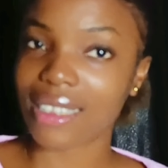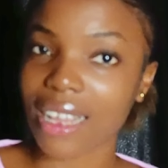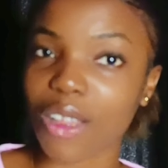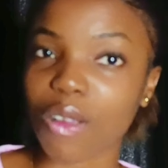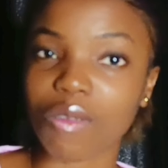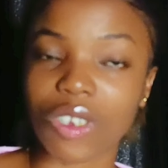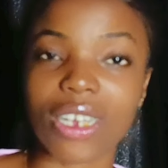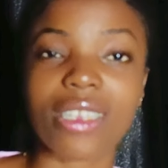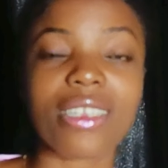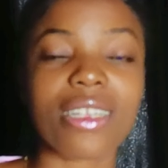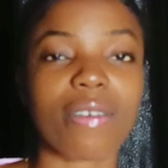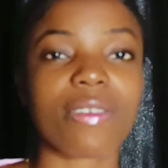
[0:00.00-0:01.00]
Instead of
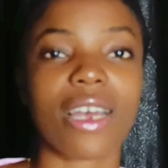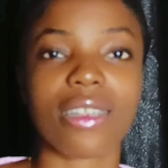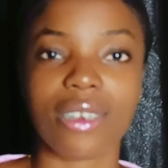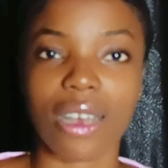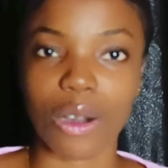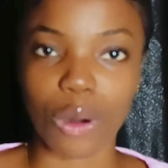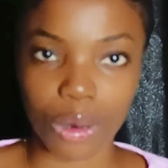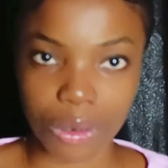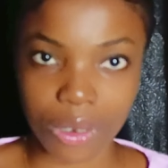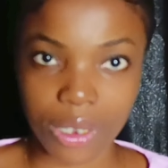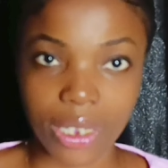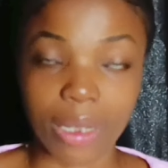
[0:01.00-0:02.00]
chasing after the
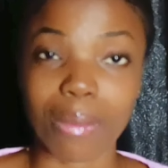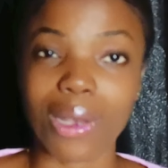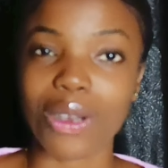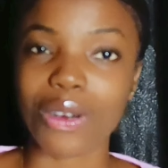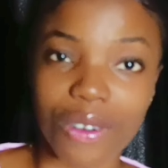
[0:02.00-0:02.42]
algorithm,